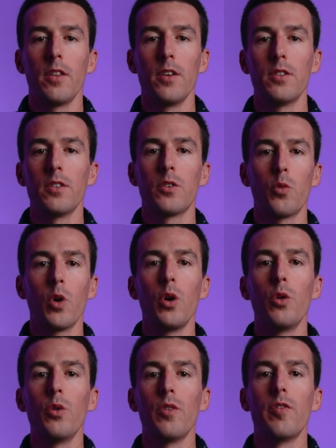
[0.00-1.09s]
This is the
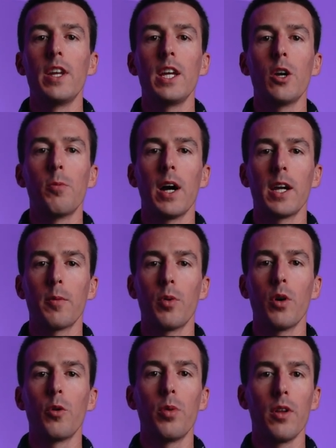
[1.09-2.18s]
Rode Video Mic
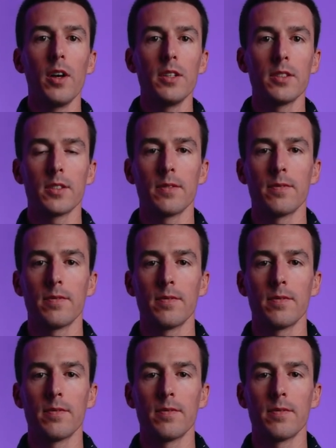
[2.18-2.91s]
Pro Plus.